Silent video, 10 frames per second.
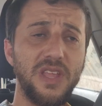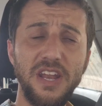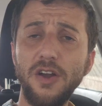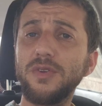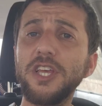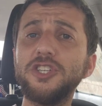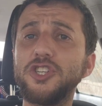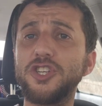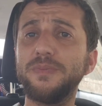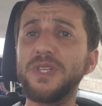Our
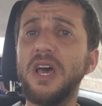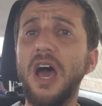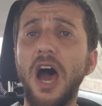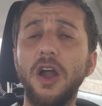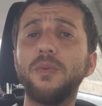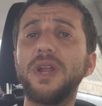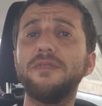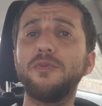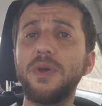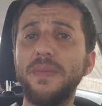relationships are
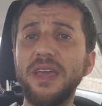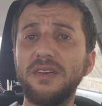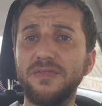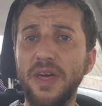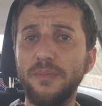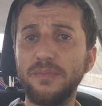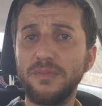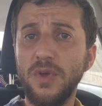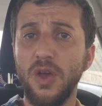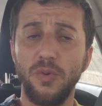whatever we make of them.
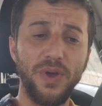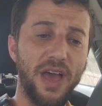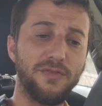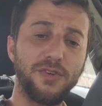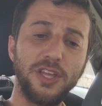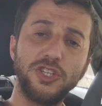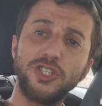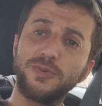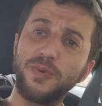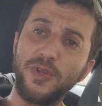We have
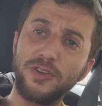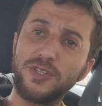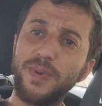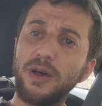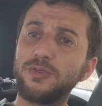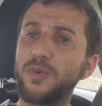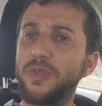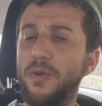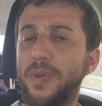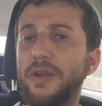relationships with our spouse, with
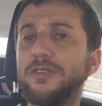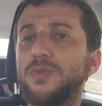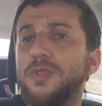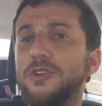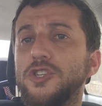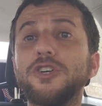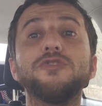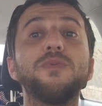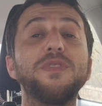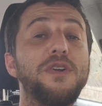our parents, with our
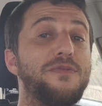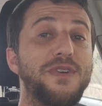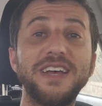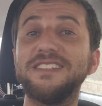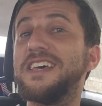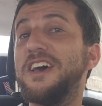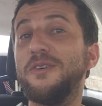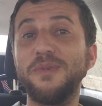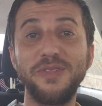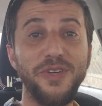children, with our friends,
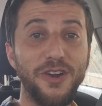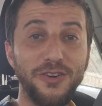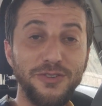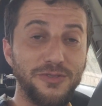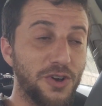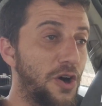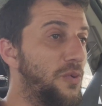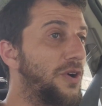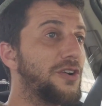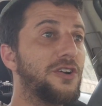with our
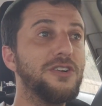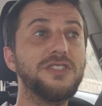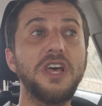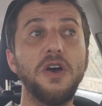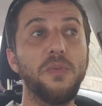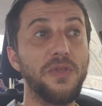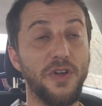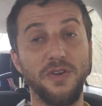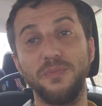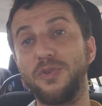co-workers, with
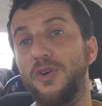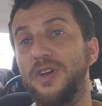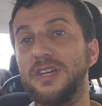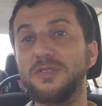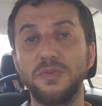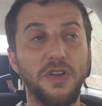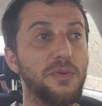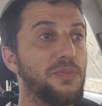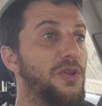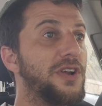our employees, with our
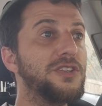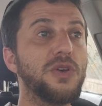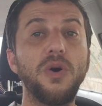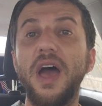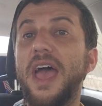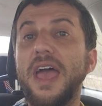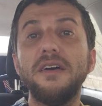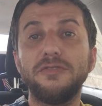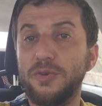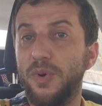employers,
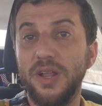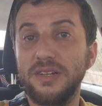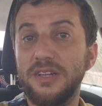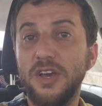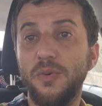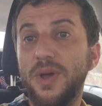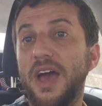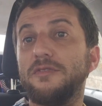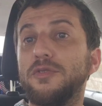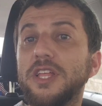everyone we
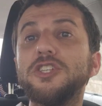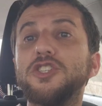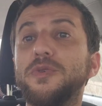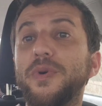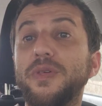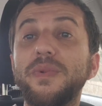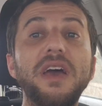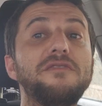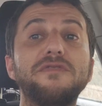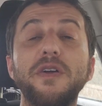have a relationship with. And we
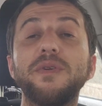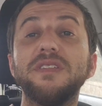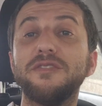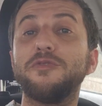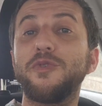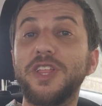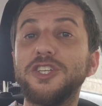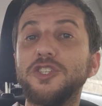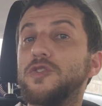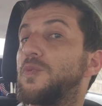have very different
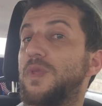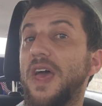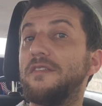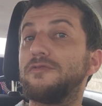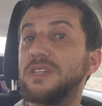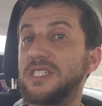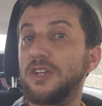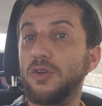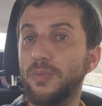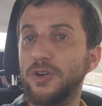relationships with every
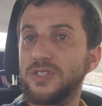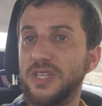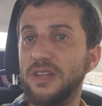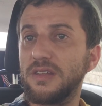single person.